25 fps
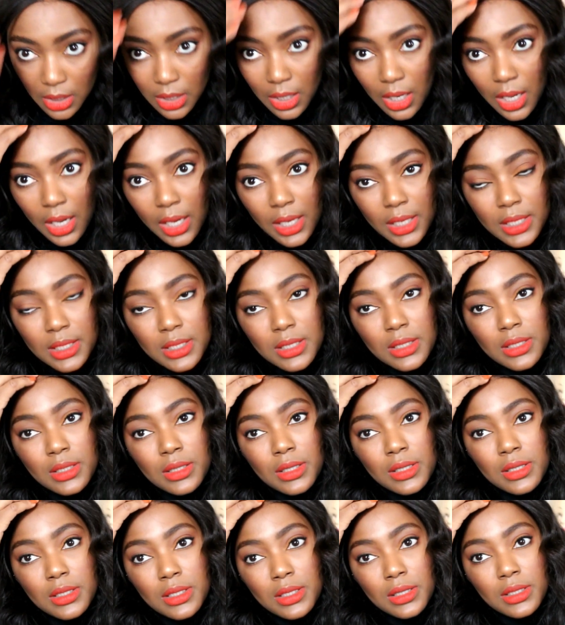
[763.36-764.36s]
guys.
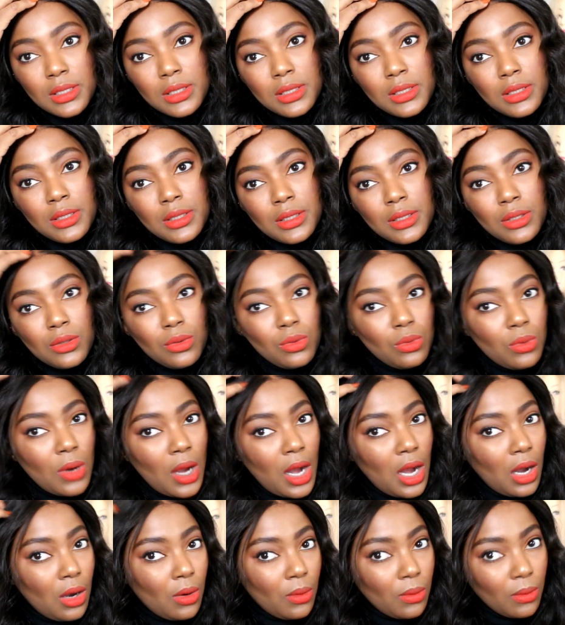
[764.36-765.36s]
This is
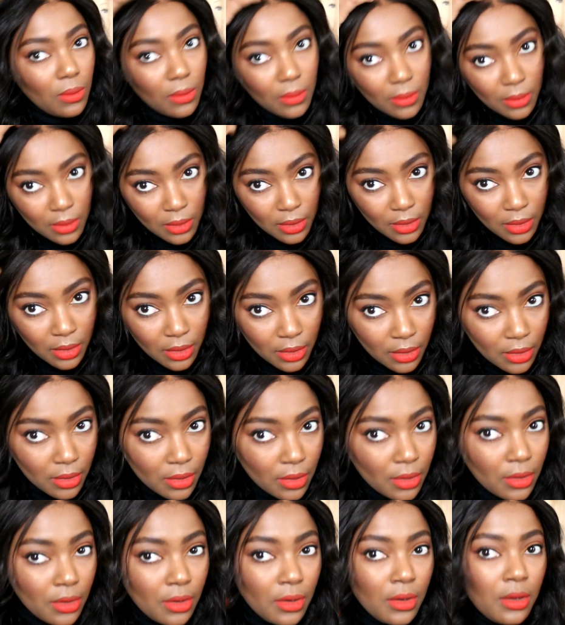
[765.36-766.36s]
wow.
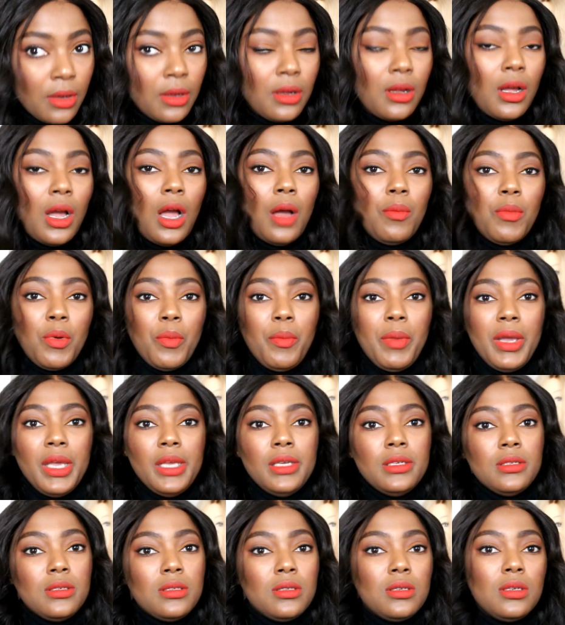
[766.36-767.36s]
I'm
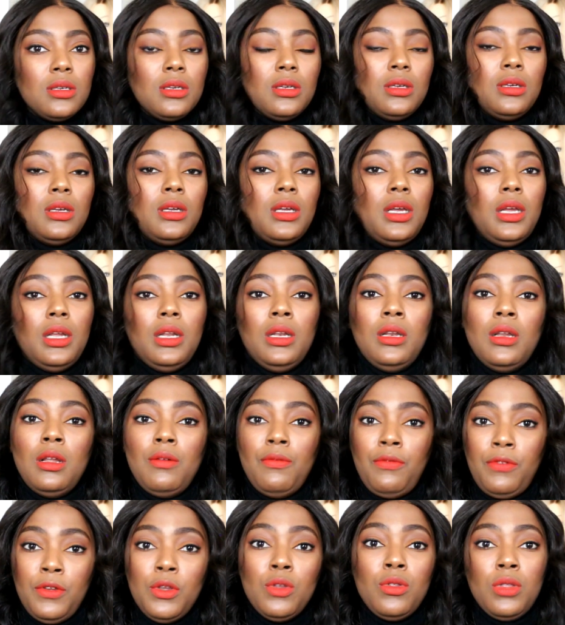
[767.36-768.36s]
amazed. And
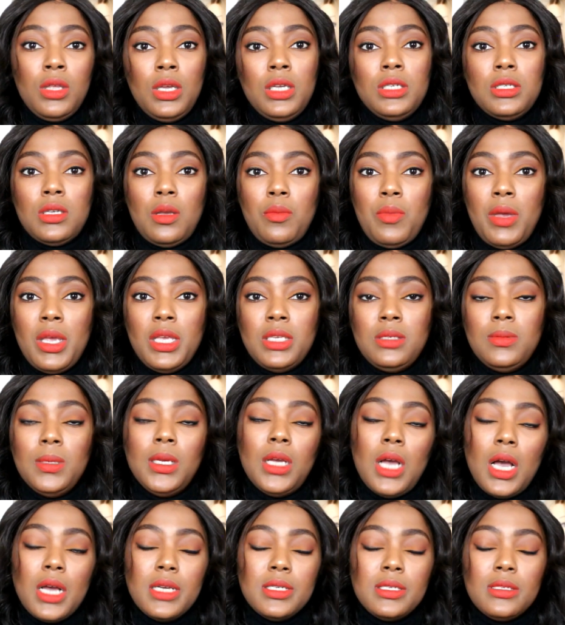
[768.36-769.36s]
a few things amaze me,
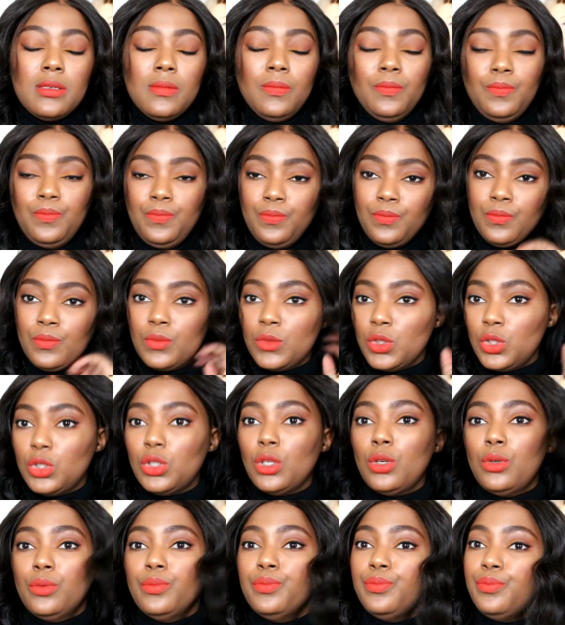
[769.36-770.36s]
guys. So
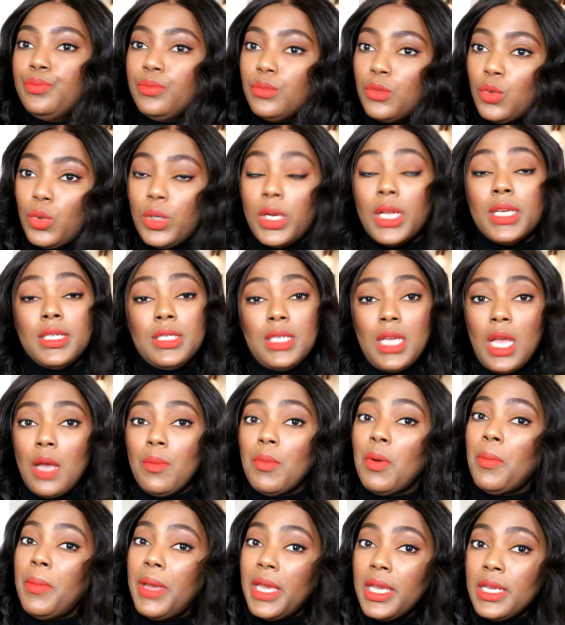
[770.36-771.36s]
when I say I'm
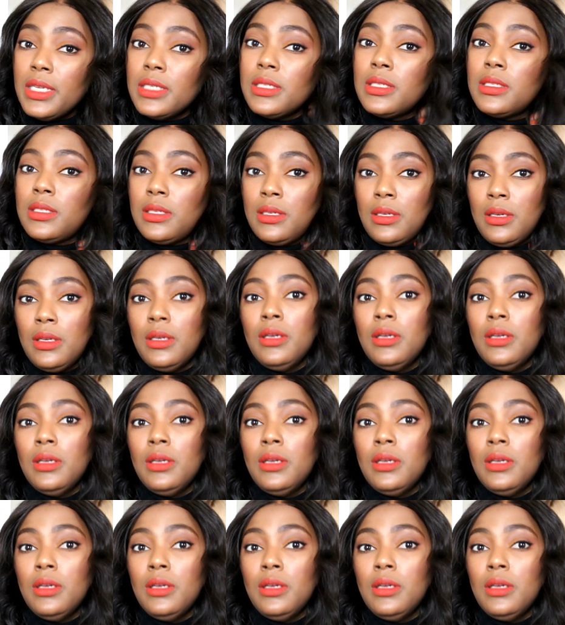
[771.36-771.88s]
amazed,